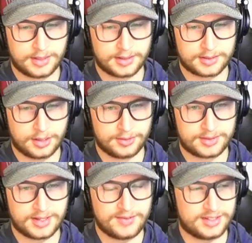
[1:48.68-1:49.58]
see how this goes.
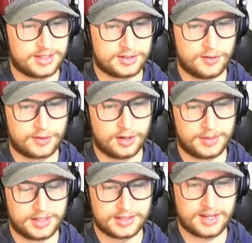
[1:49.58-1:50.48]
76 overall, but
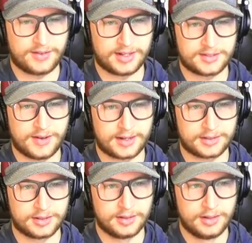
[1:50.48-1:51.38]
he does have an X
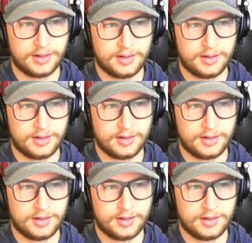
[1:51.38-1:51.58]
factor.